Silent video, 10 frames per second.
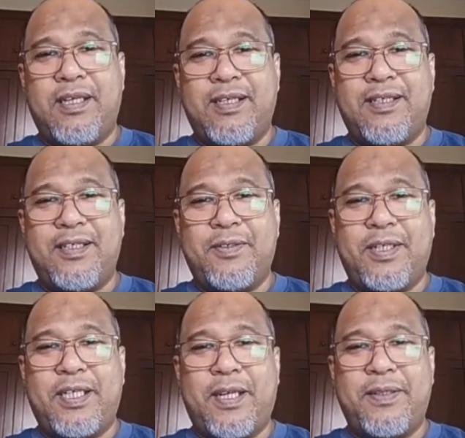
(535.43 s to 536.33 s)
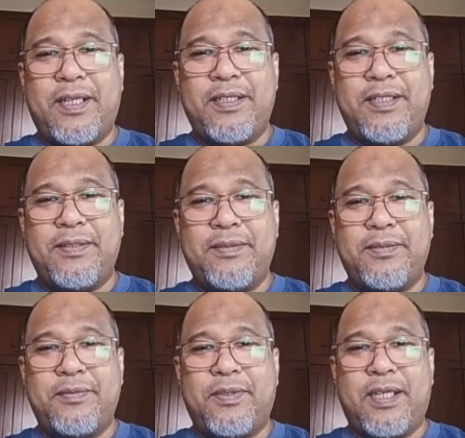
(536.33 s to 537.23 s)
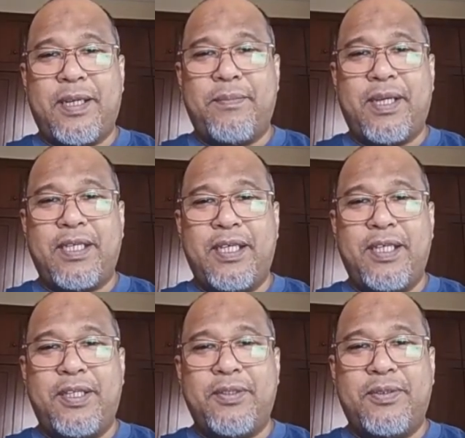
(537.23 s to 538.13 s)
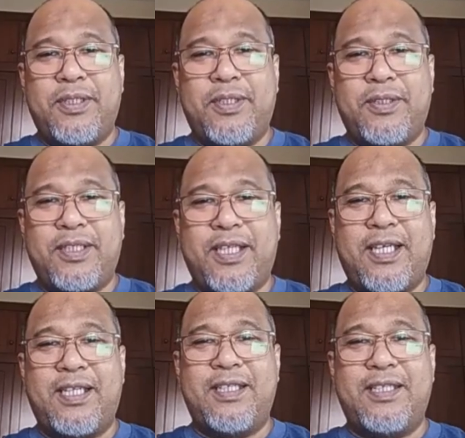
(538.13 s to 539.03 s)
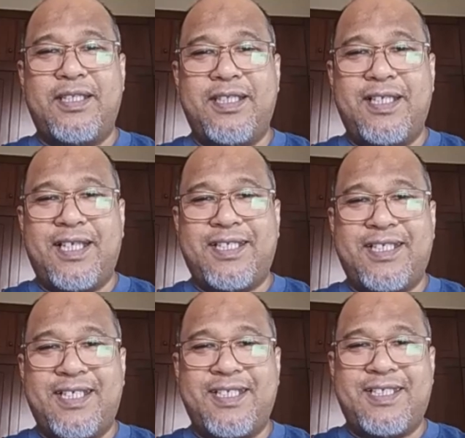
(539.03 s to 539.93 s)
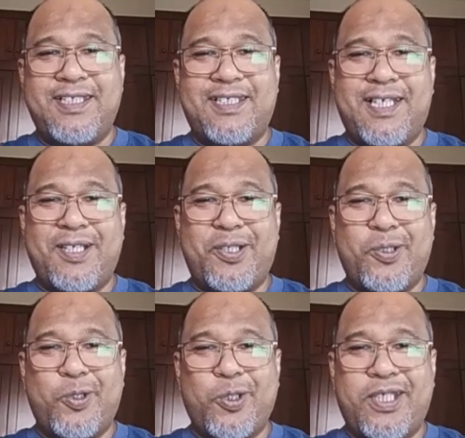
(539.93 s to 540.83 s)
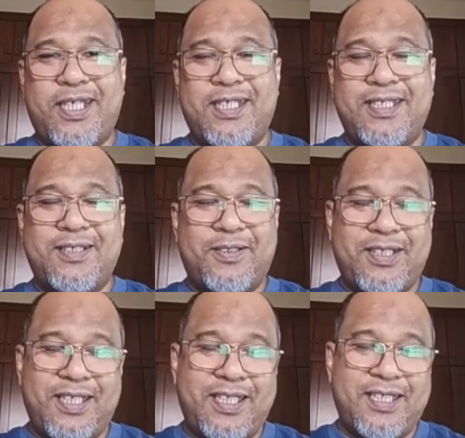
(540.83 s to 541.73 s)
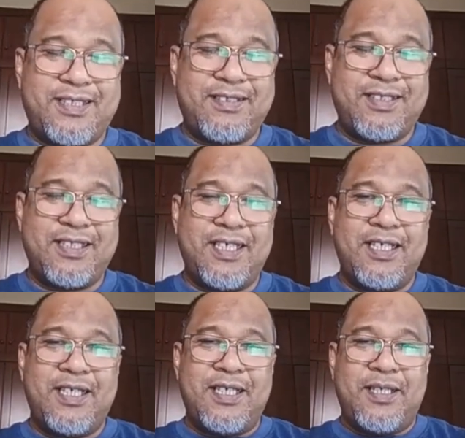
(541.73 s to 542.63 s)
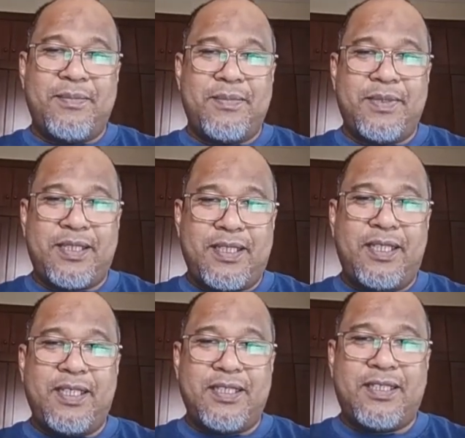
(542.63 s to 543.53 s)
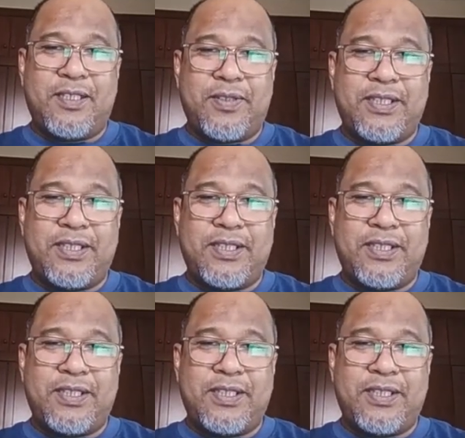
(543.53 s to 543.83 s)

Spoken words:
you are embarking into a hotel industries, just like Tune Hotel, hotel industries. The question